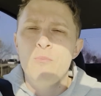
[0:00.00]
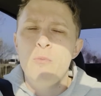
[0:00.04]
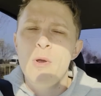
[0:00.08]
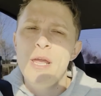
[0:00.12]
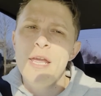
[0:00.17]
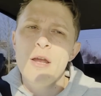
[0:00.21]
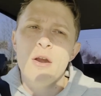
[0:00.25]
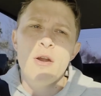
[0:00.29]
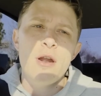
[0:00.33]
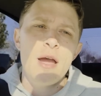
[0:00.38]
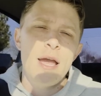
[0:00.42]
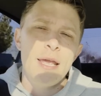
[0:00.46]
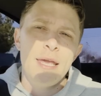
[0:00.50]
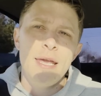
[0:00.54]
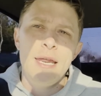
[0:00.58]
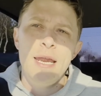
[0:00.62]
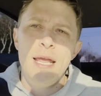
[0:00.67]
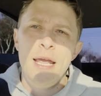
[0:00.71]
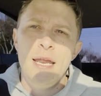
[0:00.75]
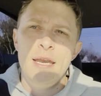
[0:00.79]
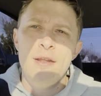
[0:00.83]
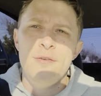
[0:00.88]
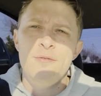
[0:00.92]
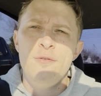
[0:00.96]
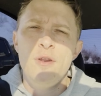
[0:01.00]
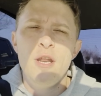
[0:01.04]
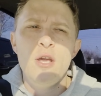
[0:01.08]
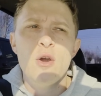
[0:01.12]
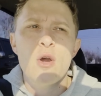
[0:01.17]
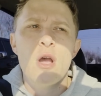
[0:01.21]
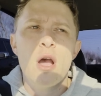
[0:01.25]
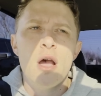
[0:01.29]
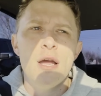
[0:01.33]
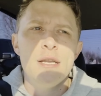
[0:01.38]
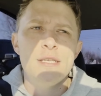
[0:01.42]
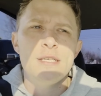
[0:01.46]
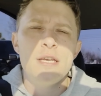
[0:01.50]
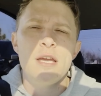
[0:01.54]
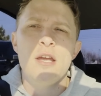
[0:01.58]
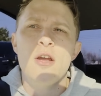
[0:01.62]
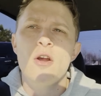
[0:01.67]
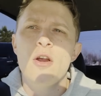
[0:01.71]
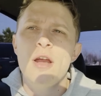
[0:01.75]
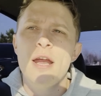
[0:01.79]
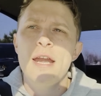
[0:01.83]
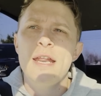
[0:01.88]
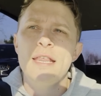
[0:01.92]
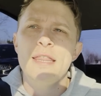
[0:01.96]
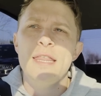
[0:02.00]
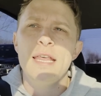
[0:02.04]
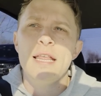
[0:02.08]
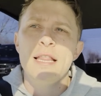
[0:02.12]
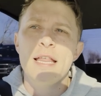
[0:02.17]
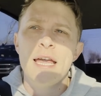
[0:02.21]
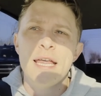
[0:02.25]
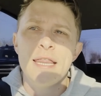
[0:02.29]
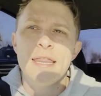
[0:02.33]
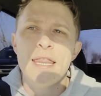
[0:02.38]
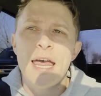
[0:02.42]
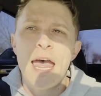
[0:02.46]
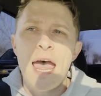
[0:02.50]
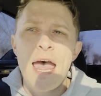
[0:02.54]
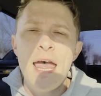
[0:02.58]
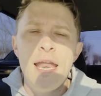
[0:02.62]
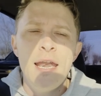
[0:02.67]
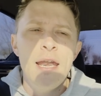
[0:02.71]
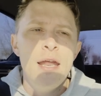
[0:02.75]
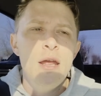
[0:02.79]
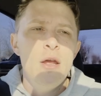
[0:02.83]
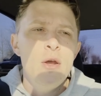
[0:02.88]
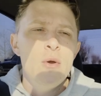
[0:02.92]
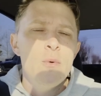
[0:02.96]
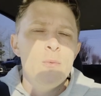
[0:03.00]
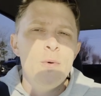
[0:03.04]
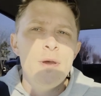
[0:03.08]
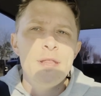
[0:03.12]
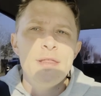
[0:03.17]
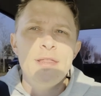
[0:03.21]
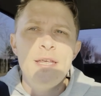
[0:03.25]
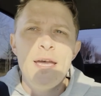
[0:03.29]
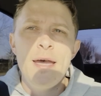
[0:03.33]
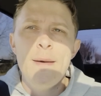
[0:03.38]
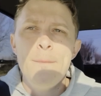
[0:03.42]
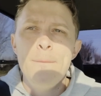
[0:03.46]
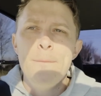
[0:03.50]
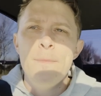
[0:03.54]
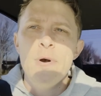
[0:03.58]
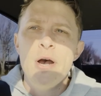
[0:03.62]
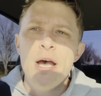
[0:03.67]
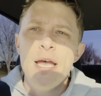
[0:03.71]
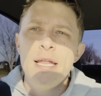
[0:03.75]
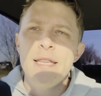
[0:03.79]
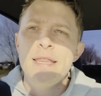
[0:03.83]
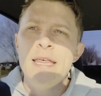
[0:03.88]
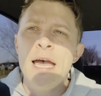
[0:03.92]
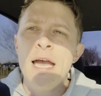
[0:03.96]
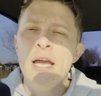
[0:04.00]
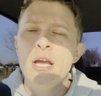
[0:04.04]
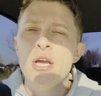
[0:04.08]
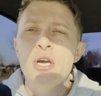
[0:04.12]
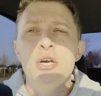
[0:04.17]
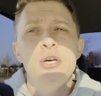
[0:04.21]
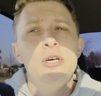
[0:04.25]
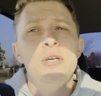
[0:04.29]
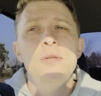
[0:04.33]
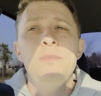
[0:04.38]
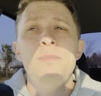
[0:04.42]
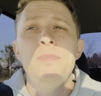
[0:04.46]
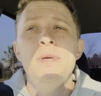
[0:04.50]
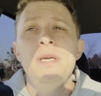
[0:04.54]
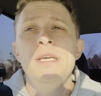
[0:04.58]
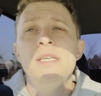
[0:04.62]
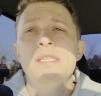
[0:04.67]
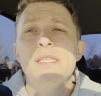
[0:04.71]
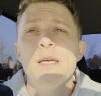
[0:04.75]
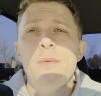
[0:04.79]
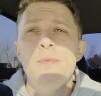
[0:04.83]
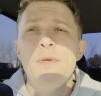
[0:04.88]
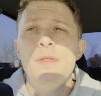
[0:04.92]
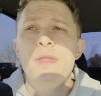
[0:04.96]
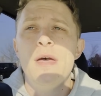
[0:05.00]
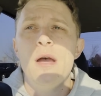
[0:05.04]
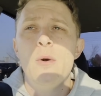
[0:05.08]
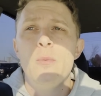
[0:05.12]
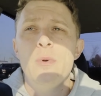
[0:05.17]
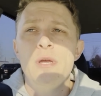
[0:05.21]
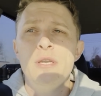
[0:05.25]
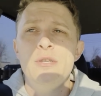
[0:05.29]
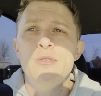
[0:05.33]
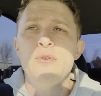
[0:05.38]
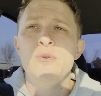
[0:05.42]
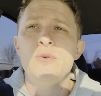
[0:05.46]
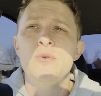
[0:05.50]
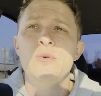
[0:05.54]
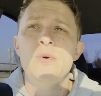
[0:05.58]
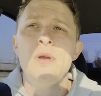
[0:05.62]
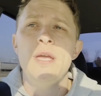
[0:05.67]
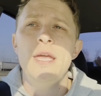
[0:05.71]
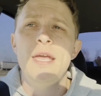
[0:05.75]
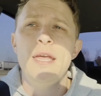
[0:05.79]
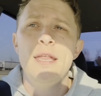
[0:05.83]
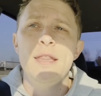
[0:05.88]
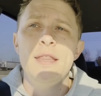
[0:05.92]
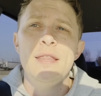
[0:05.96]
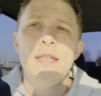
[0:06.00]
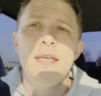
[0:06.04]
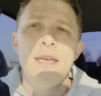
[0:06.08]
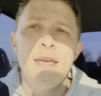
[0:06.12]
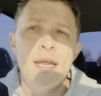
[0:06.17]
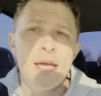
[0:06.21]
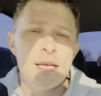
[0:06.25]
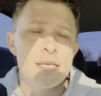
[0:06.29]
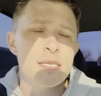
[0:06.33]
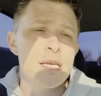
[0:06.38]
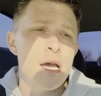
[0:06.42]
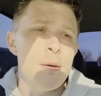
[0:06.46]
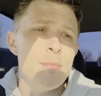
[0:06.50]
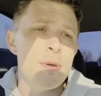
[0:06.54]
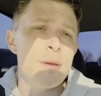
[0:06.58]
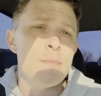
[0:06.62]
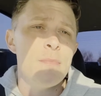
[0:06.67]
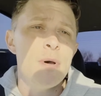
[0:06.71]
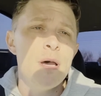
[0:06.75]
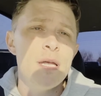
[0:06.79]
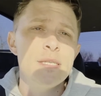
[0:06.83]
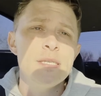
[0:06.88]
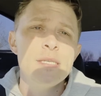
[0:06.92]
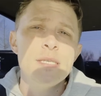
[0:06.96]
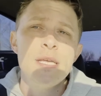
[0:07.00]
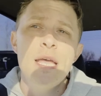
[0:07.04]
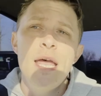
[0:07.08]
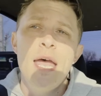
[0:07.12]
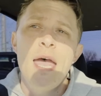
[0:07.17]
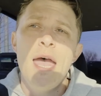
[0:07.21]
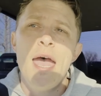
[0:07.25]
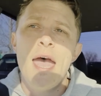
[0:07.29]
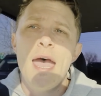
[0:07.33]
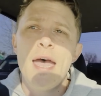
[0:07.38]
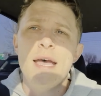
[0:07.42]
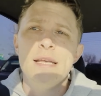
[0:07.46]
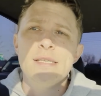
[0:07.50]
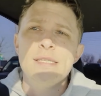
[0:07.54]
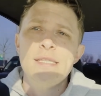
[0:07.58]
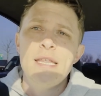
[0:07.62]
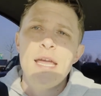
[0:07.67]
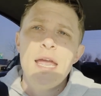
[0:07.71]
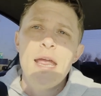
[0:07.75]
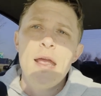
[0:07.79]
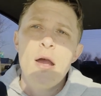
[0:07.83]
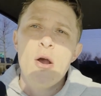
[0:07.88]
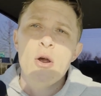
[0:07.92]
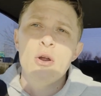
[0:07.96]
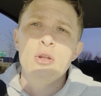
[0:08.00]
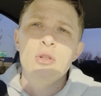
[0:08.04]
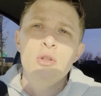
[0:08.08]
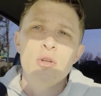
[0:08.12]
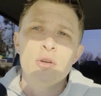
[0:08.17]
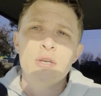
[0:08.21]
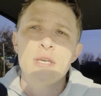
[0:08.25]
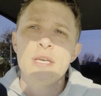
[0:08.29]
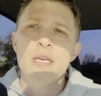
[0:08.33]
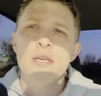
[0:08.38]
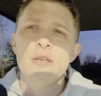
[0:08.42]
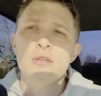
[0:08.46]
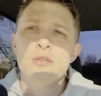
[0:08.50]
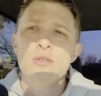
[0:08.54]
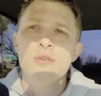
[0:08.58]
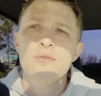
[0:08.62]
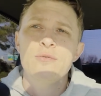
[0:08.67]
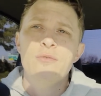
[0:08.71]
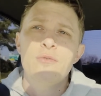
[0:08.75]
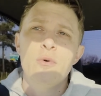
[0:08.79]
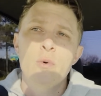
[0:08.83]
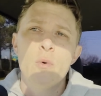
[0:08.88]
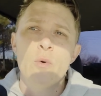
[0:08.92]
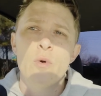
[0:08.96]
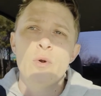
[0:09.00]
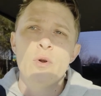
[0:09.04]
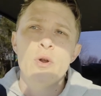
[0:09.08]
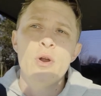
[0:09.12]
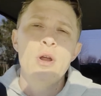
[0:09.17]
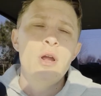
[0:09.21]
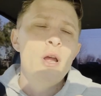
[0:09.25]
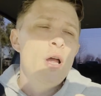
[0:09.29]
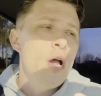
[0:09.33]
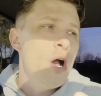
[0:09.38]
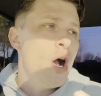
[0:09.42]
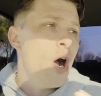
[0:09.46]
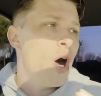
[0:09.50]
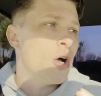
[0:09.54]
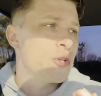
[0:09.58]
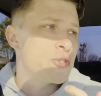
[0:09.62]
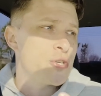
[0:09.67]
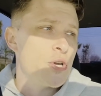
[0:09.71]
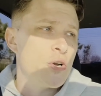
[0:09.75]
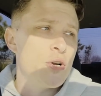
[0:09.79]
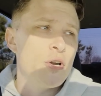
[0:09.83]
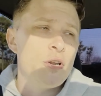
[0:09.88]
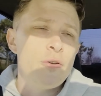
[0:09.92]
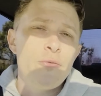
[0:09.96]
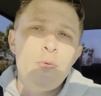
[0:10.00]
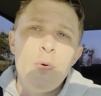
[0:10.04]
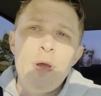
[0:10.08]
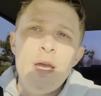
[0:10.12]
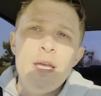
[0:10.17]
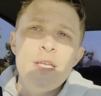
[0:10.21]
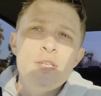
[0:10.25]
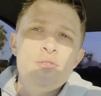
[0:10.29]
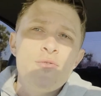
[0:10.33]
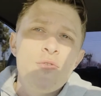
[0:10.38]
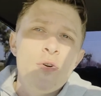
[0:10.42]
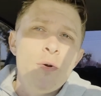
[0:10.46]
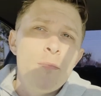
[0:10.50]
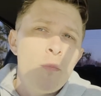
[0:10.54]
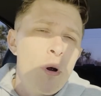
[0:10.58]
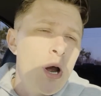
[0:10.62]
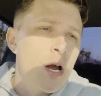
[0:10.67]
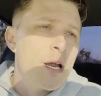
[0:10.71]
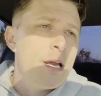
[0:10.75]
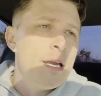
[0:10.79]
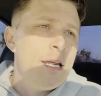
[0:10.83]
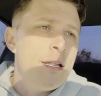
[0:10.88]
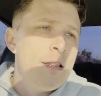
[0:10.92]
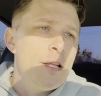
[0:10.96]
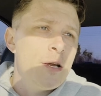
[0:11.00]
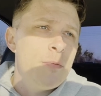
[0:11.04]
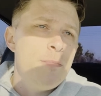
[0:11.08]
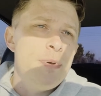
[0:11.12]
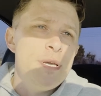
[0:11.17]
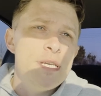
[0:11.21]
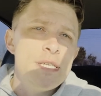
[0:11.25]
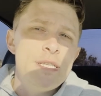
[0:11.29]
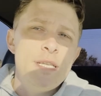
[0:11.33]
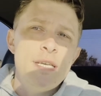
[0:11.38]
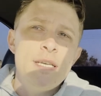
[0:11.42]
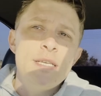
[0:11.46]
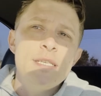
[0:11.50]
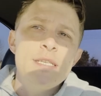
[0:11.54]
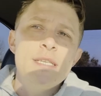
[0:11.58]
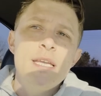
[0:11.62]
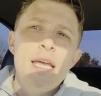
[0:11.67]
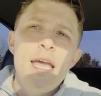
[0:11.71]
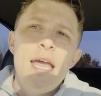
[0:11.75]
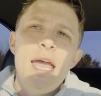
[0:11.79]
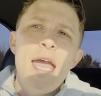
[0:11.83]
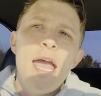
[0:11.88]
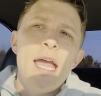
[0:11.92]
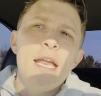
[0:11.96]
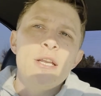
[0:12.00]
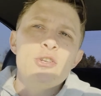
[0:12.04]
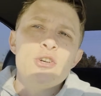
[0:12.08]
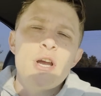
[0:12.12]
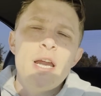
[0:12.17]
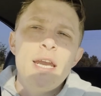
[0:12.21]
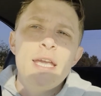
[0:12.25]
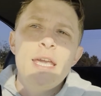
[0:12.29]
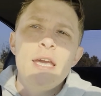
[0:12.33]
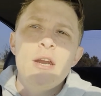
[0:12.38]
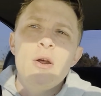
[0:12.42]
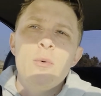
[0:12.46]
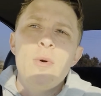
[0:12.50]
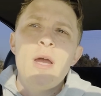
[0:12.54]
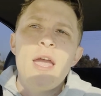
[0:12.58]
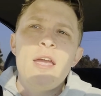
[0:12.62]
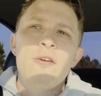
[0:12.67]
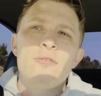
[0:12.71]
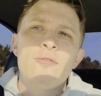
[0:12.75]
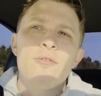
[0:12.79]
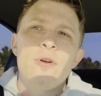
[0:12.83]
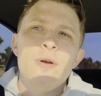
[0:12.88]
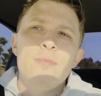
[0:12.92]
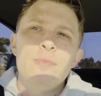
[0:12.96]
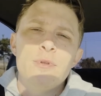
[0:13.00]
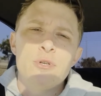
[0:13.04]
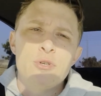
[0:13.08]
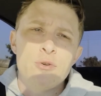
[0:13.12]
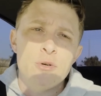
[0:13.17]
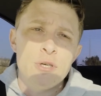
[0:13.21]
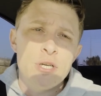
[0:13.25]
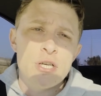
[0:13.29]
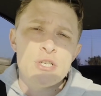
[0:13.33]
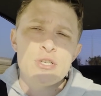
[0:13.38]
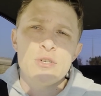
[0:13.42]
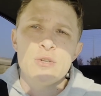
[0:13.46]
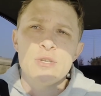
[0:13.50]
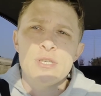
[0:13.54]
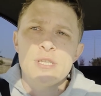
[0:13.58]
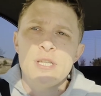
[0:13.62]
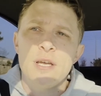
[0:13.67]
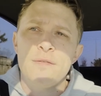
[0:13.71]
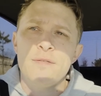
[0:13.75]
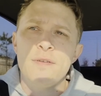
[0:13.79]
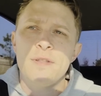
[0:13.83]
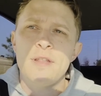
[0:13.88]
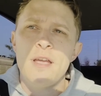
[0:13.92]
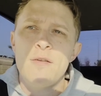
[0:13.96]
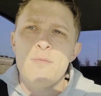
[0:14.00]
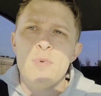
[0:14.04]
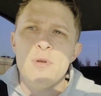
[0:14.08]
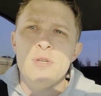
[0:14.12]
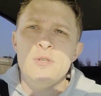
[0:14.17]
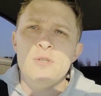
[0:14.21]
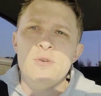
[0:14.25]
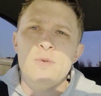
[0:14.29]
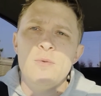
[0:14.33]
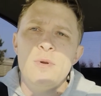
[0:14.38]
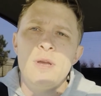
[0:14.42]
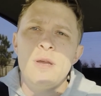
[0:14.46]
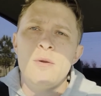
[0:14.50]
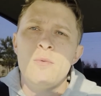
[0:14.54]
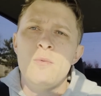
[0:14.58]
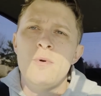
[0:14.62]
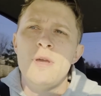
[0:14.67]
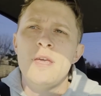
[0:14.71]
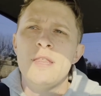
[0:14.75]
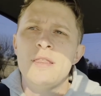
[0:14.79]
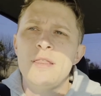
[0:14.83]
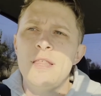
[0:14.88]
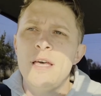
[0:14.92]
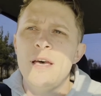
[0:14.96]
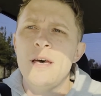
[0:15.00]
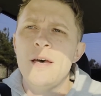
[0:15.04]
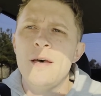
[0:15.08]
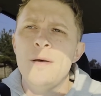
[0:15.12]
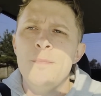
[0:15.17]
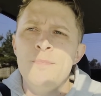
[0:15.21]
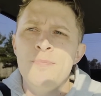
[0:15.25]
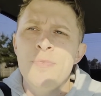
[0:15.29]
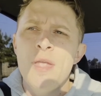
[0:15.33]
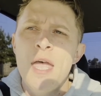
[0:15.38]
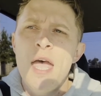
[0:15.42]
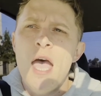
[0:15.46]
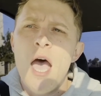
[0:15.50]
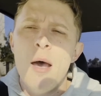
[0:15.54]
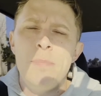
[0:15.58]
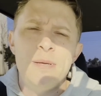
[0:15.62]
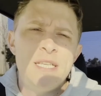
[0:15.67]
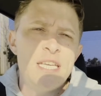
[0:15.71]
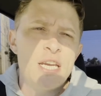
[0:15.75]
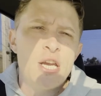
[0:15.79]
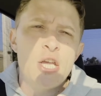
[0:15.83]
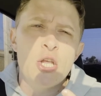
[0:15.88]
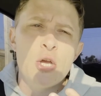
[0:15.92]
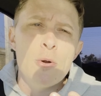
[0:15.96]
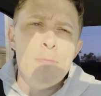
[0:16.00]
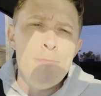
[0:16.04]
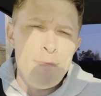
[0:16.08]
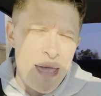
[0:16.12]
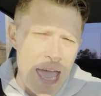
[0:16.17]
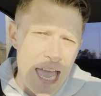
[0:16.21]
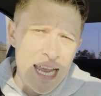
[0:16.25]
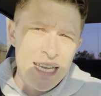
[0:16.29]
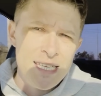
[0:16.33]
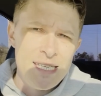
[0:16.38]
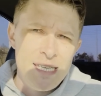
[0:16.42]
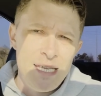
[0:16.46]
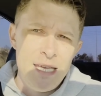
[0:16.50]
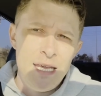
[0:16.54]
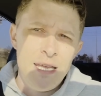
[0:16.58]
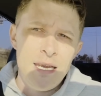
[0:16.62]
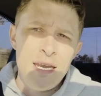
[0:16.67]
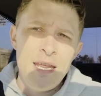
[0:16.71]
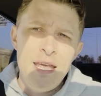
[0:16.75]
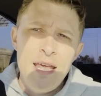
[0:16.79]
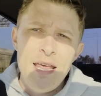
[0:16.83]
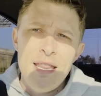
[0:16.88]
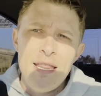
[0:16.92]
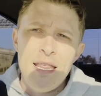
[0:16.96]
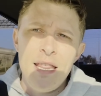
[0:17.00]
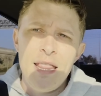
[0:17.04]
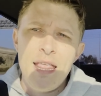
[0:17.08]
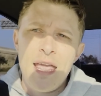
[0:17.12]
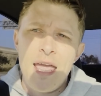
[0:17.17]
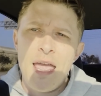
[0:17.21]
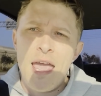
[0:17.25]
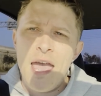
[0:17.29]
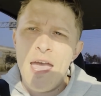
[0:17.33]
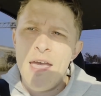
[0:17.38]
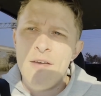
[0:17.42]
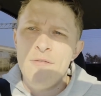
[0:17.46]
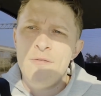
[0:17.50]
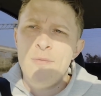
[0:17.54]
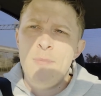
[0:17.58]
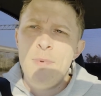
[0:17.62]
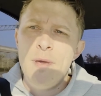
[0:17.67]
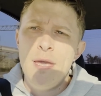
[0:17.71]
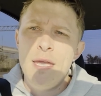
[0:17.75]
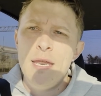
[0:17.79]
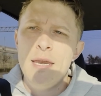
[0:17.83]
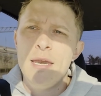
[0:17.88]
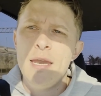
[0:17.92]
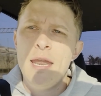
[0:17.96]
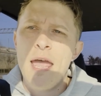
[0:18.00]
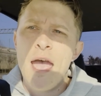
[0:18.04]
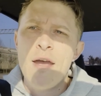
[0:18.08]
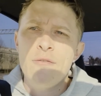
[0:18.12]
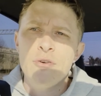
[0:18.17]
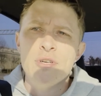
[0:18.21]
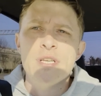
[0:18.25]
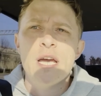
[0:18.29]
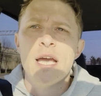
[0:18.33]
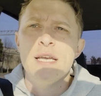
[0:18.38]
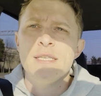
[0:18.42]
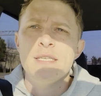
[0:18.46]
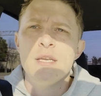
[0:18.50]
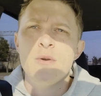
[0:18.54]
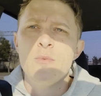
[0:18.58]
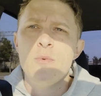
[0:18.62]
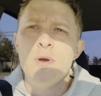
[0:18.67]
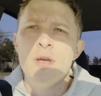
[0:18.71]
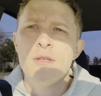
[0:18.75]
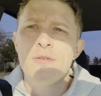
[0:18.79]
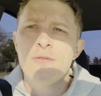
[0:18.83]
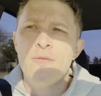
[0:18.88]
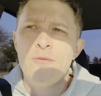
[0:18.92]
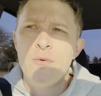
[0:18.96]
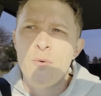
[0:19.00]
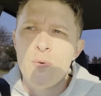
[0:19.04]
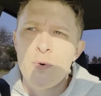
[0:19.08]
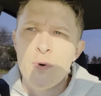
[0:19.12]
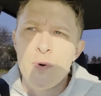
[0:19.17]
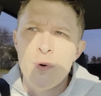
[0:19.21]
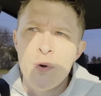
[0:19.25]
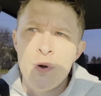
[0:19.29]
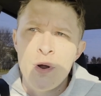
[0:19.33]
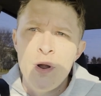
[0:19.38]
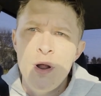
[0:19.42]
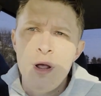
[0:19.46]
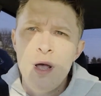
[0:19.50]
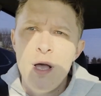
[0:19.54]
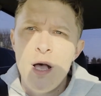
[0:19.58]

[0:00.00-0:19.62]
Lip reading: We are not getting into video content or anything like that with them, but that could be something that we do in the next coming months as they are looking for alternative ways for marketing their business and trying to get away from the traditional stuff that they've been doing with a particular magazine that they have been advertising with for